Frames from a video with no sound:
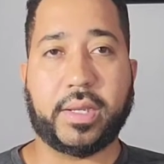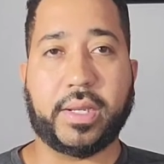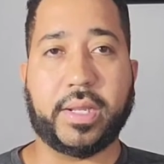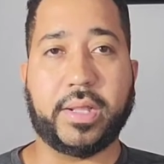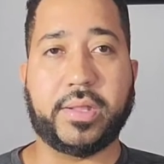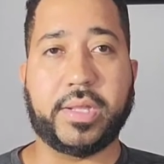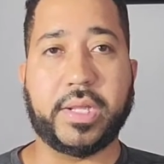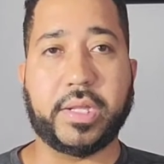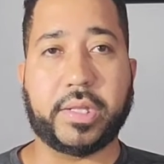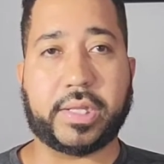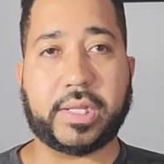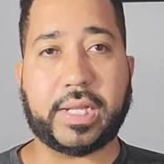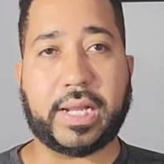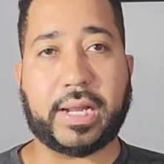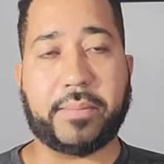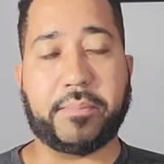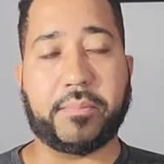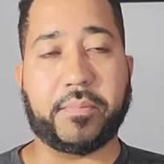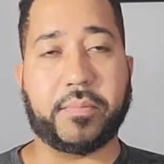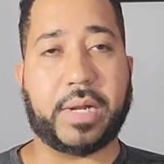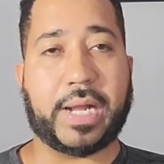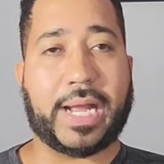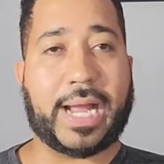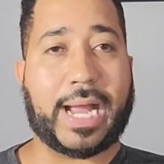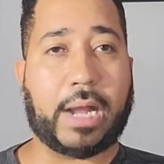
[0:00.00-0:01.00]
is this
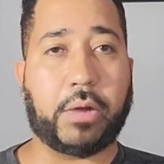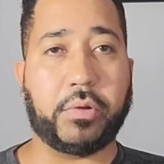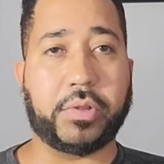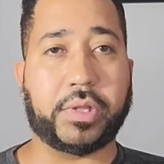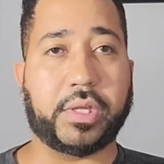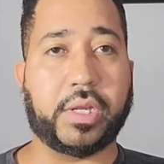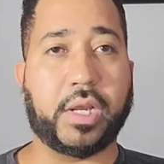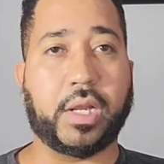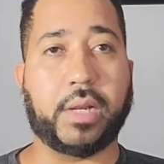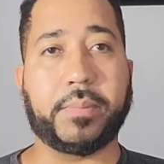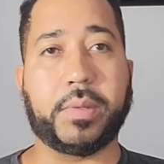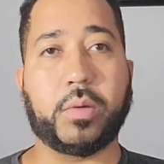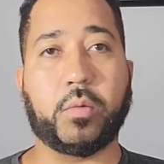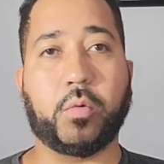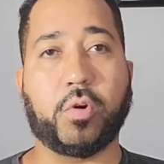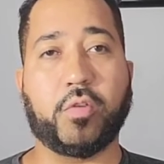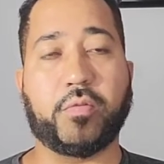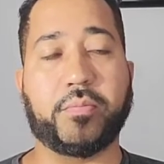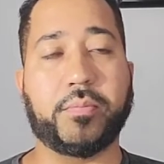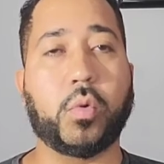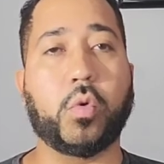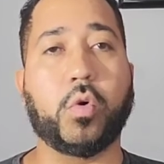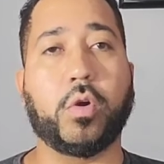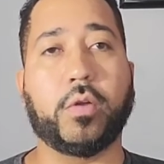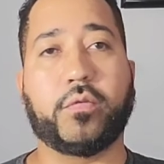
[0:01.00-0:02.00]
house going to be
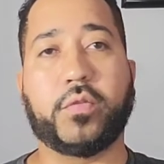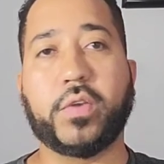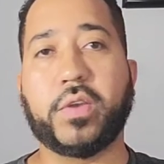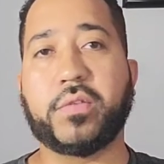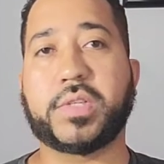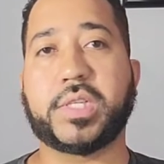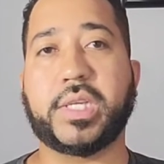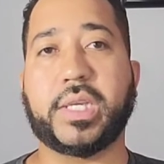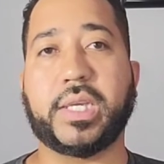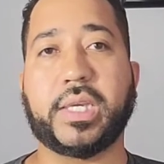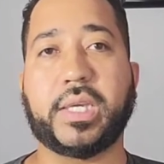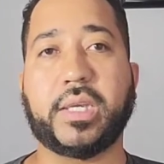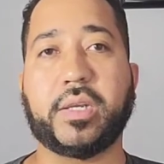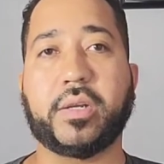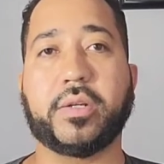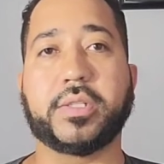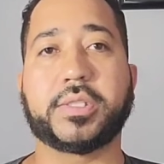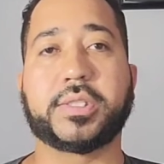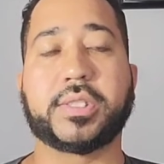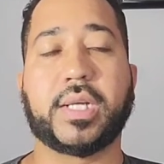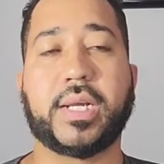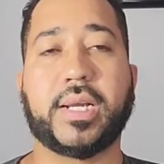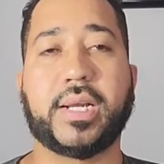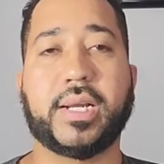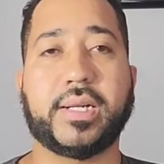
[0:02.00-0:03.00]
worth more in 15
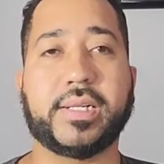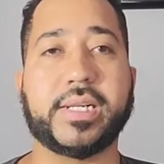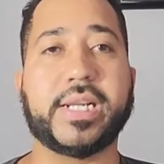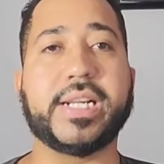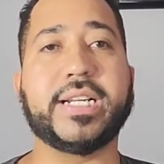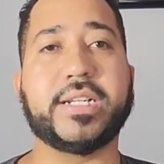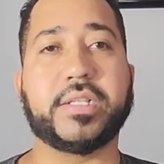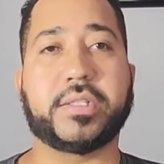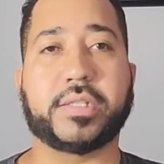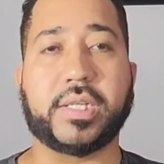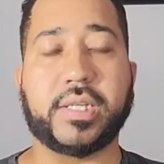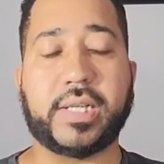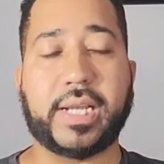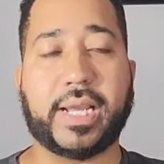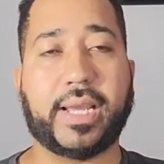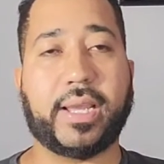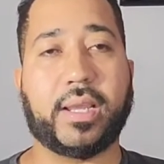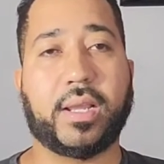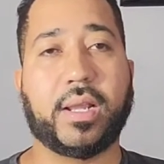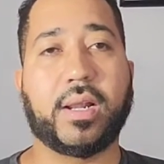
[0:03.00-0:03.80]
years than it is today?